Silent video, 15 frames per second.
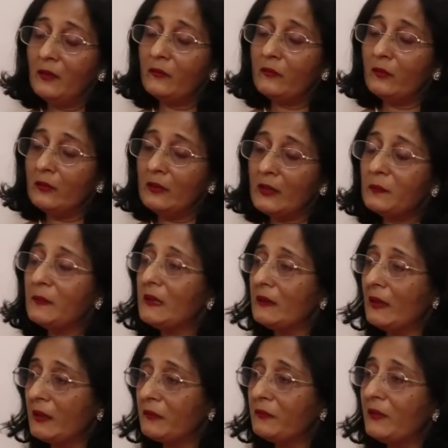So let me
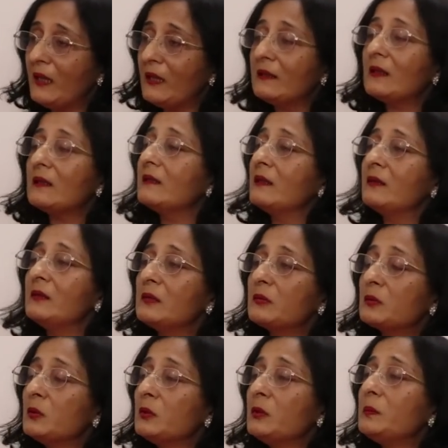clarify that there
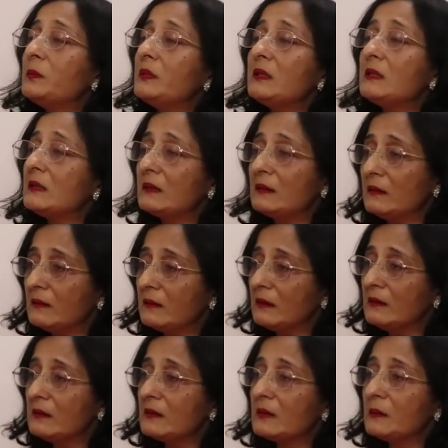is no political
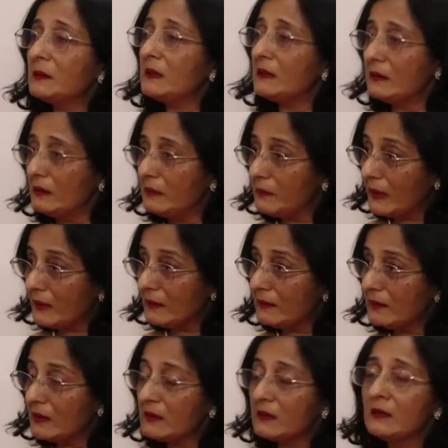instability in
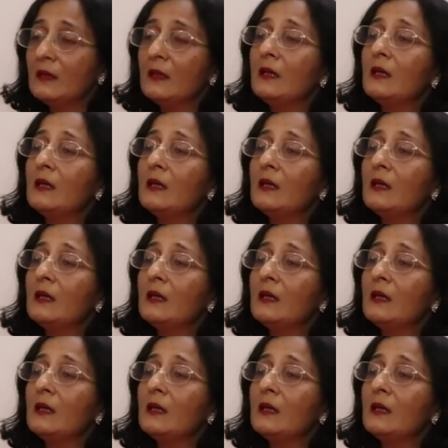Bangladesh.